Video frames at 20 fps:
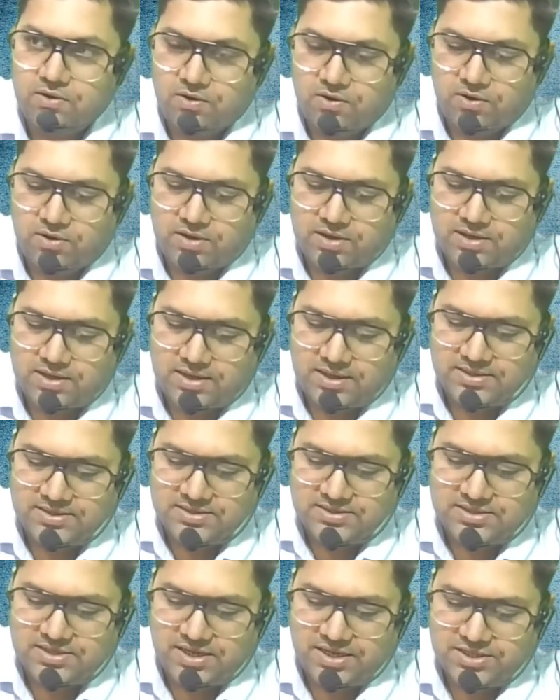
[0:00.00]
or
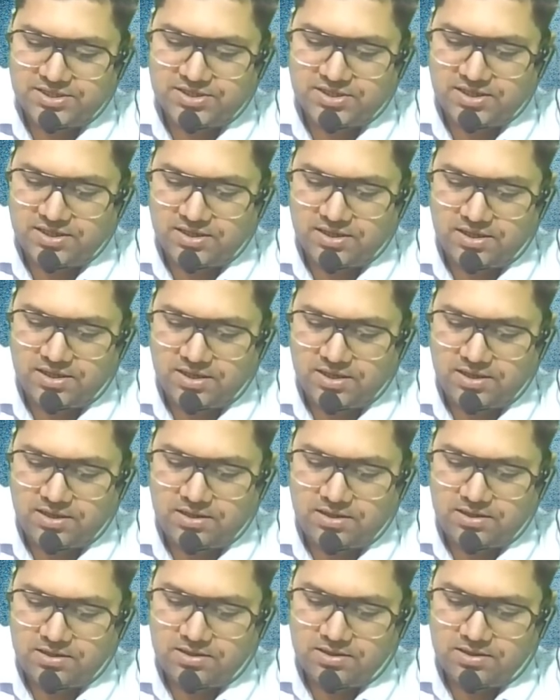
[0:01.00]
concessional,